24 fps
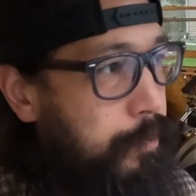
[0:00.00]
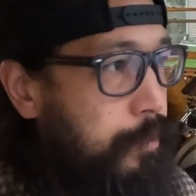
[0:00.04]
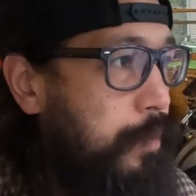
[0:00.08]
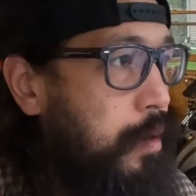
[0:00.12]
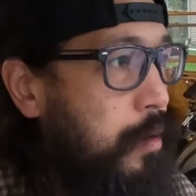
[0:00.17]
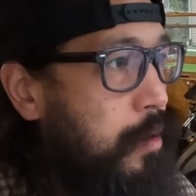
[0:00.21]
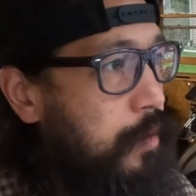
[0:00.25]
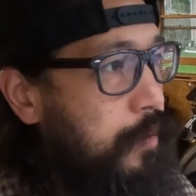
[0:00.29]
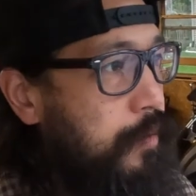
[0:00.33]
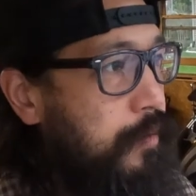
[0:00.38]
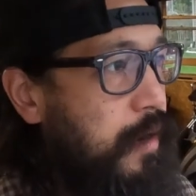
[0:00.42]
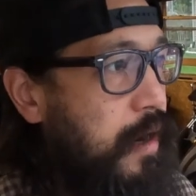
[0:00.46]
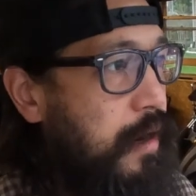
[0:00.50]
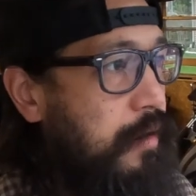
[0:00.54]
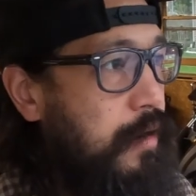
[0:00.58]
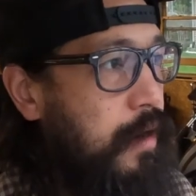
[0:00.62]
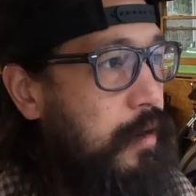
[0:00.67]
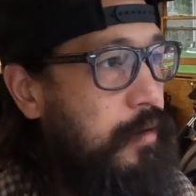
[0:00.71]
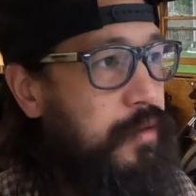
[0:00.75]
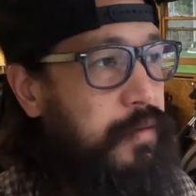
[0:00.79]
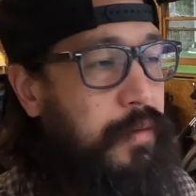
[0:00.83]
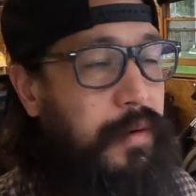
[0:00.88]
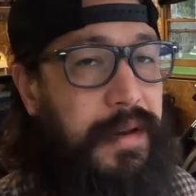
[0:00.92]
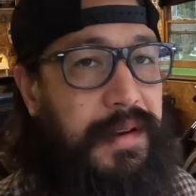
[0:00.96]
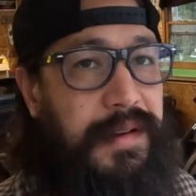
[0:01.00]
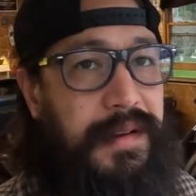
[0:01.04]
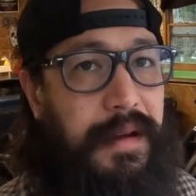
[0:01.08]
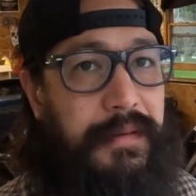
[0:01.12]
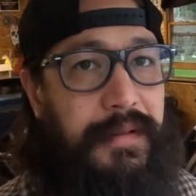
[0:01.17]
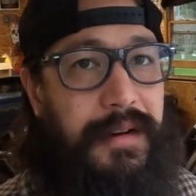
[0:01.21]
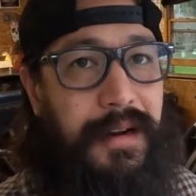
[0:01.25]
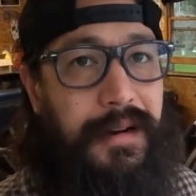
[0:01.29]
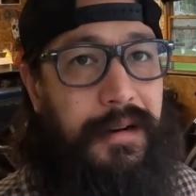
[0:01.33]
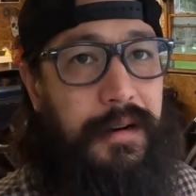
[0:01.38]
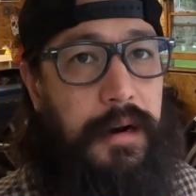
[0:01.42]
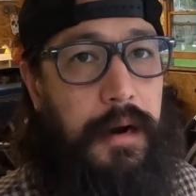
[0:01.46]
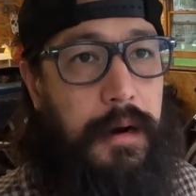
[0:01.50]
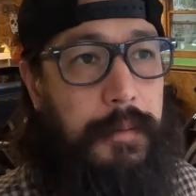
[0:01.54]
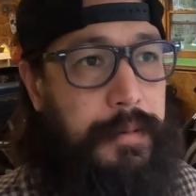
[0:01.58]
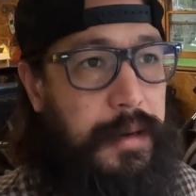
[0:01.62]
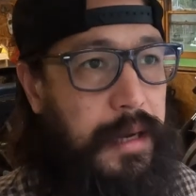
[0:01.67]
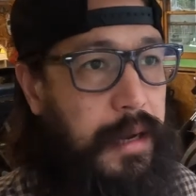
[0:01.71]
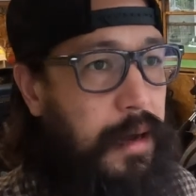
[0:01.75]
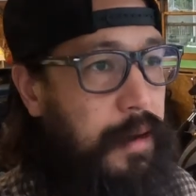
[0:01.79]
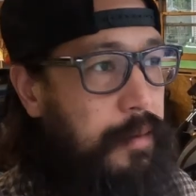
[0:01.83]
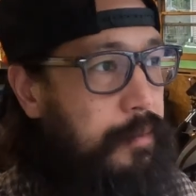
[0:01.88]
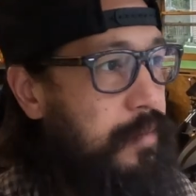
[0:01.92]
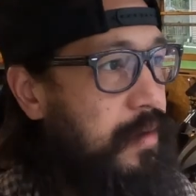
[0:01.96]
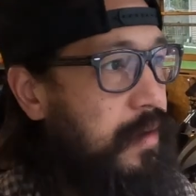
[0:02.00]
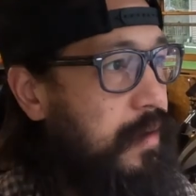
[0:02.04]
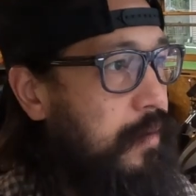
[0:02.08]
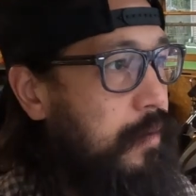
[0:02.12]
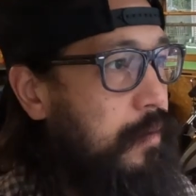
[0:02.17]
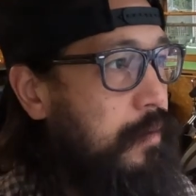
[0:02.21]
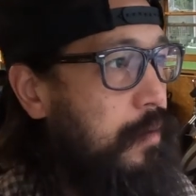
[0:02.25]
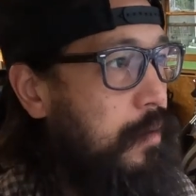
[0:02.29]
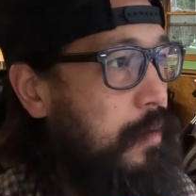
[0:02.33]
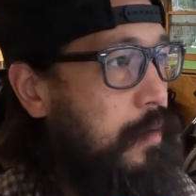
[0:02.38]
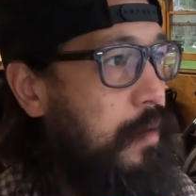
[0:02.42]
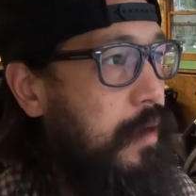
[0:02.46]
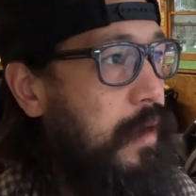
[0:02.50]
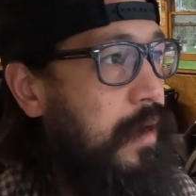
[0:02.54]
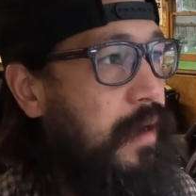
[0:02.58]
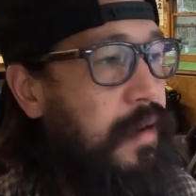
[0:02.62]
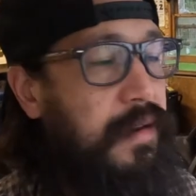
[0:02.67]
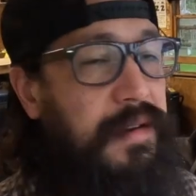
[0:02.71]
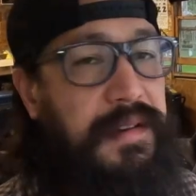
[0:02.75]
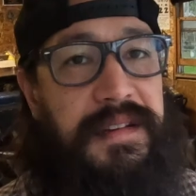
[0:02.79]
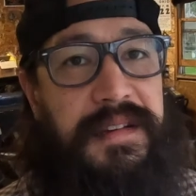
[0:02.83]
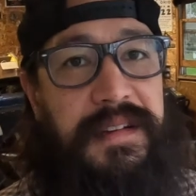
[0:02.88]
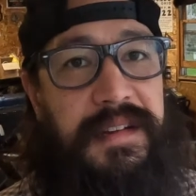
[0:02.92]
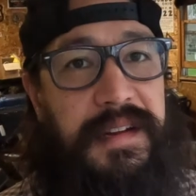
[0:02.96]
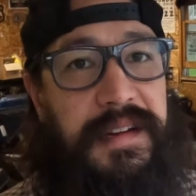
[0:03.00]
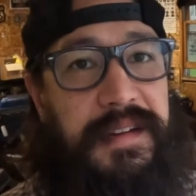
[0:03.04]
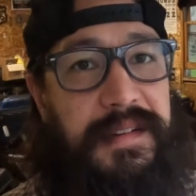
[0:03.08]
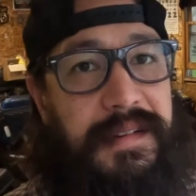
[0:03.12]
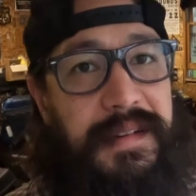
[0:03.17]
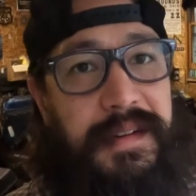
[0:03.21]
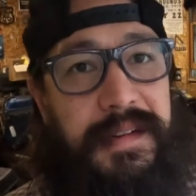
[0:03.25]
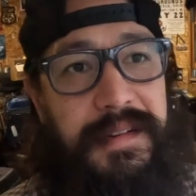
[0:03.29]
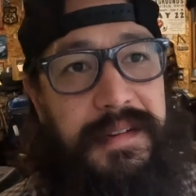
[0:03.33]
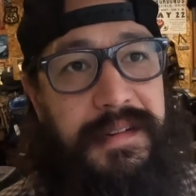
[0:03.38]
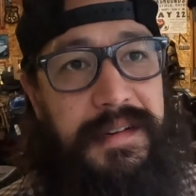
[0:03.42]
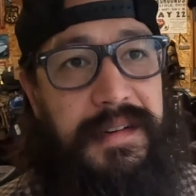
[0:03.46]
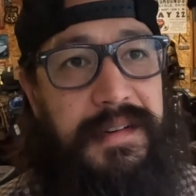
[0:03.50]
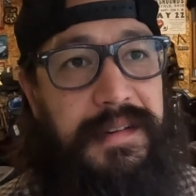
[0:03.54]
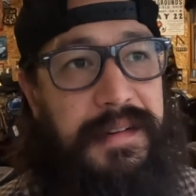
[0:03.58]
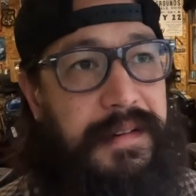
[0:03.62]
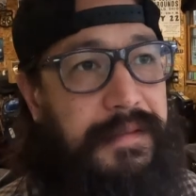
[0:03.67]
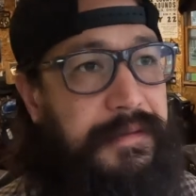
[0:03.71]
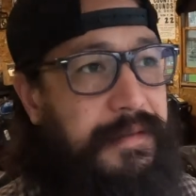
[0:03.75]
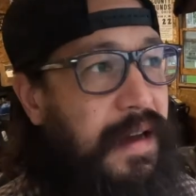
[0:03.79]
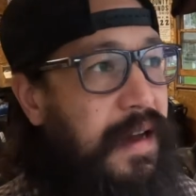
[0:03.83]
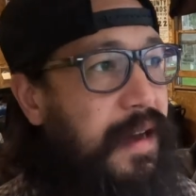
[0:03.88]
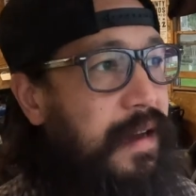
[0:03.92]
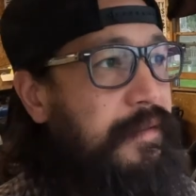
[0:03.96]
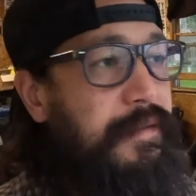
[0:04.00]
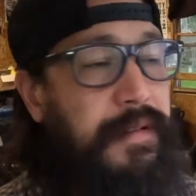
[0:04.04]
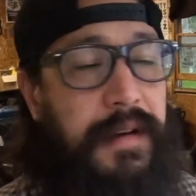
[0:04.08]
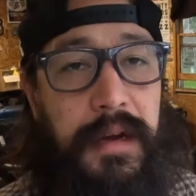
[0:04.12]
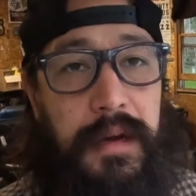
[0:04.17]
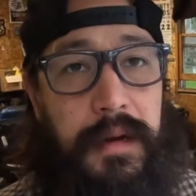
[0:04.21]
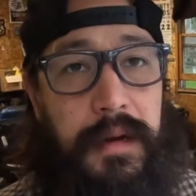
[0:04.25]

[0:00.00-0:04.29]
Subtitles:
pulls right around 2,700 RPMs at 60, 65.